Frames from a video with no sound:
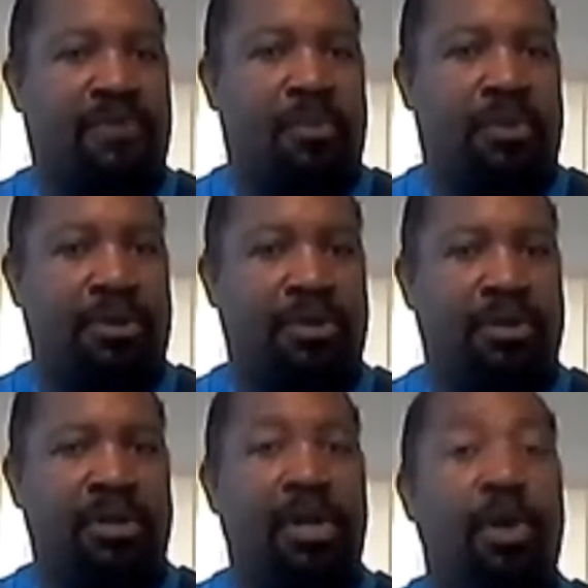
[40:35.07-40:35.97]
forward
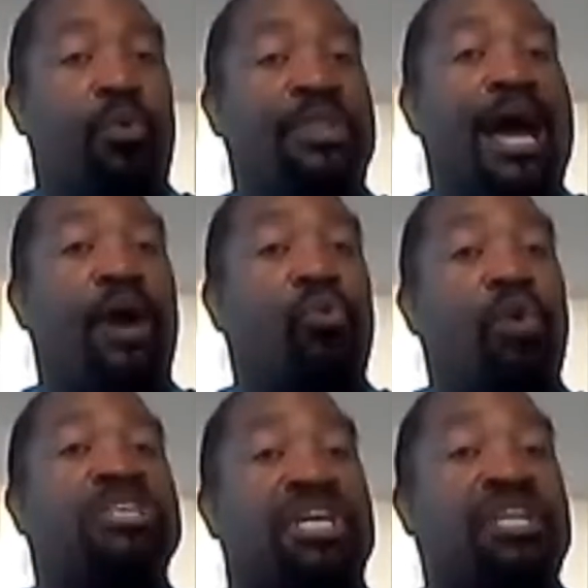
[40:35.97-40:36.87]
without
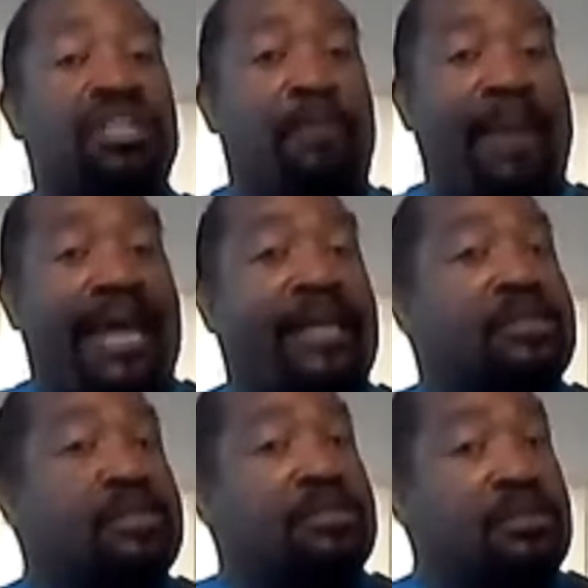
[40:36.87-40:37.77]
rushing the
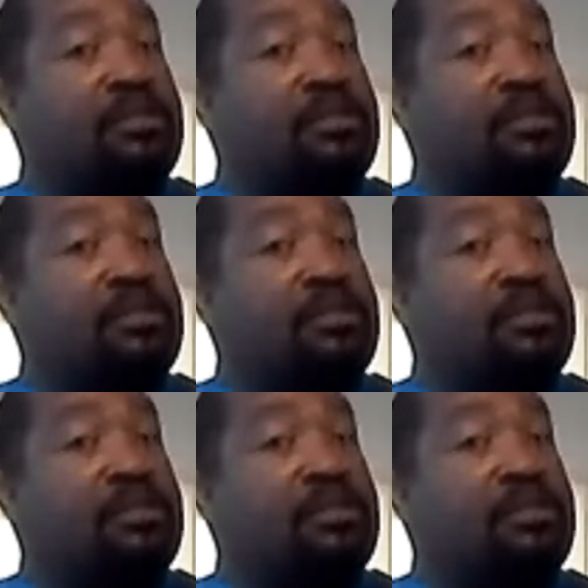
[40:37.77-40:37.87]
band.